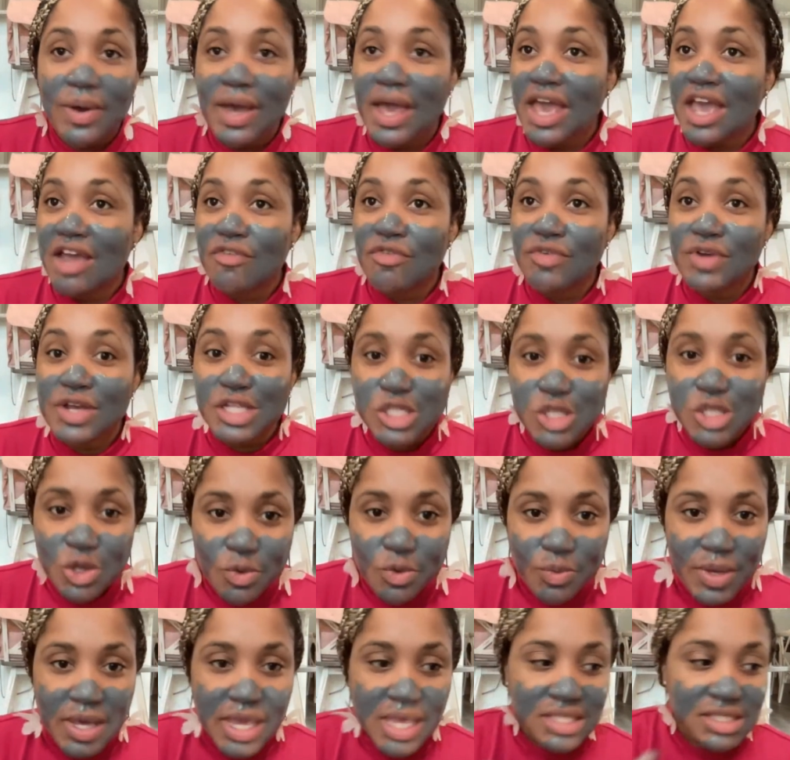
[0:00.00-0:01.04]
every 2
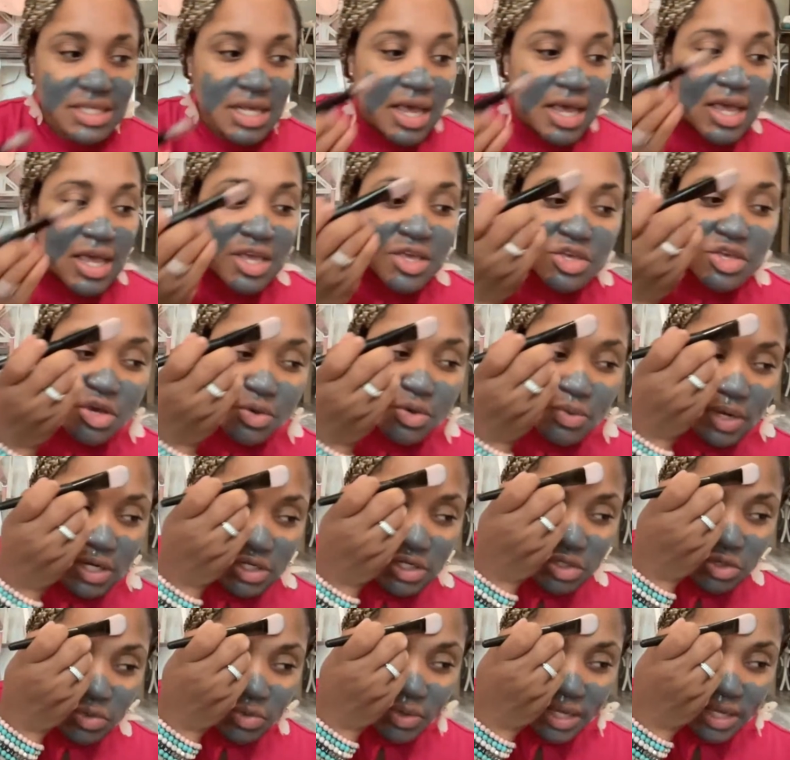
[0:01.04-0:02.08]
weeks. You would
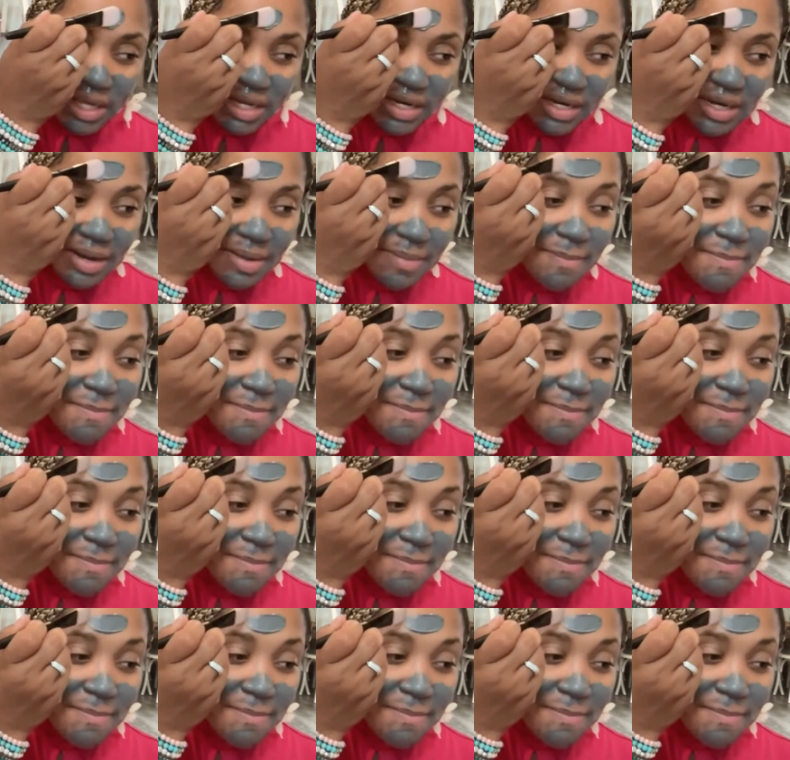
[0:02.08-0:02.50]
do it